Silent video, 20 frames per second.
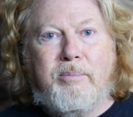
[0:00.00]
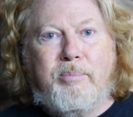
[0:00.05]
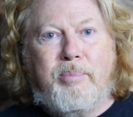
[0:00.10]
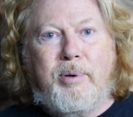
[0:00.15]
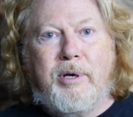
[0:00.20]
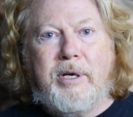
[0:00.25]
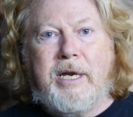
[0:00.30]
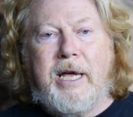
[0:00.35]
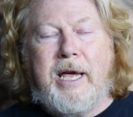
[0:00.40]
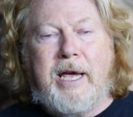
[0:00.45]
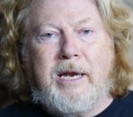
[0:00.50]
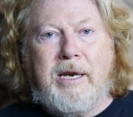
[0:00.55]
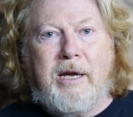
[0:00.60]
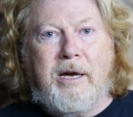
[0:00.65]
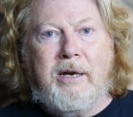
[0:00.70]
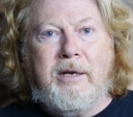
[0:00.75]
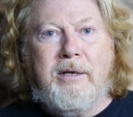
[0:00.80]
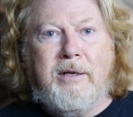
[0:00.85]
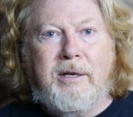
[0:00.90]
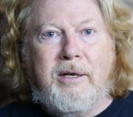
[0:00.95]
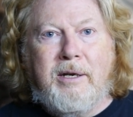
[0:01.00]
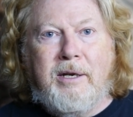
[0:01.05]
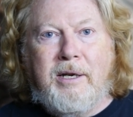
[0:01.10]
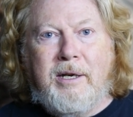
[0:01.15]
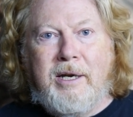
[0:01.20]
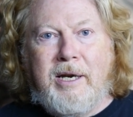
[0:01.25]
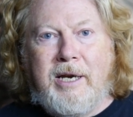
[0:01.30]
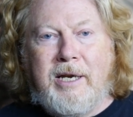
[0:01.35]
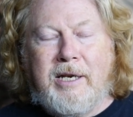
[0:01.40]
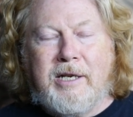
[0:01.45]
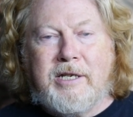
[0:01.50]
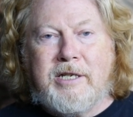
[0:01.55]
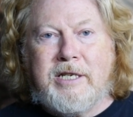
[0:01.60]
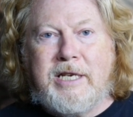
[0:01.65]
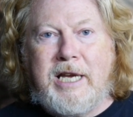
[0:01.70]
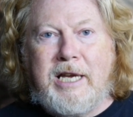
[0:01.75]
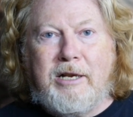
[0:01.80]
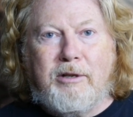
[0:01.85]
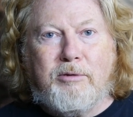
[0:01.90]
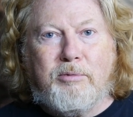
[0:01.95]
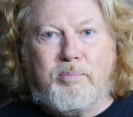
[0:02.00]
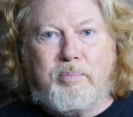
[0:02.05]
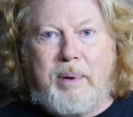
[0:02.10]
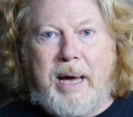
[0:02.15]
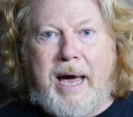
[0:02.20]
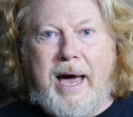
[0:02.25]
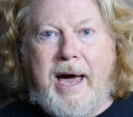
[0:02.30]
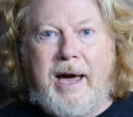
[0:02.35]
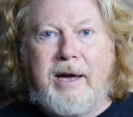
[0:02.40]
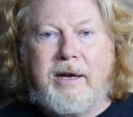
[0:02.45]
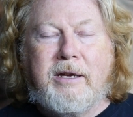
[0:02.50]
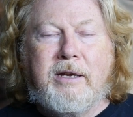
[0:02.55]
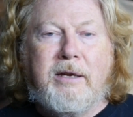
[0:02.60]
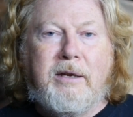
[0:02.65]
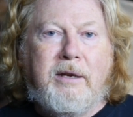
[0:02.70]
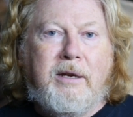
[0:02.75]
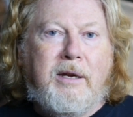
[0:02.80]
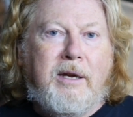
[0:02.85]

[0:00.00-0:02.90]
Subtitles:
put it in a sealed bag,